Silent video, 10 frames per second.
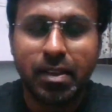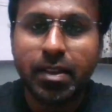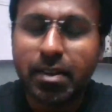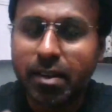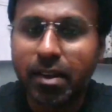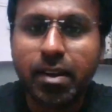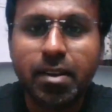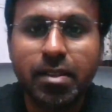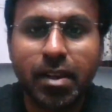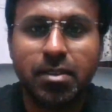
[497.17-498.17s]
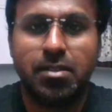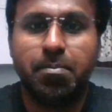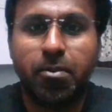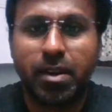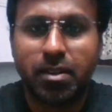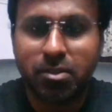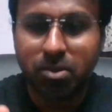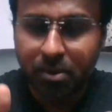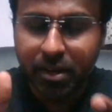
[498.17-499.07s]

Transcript: In cricket, there is a point. So,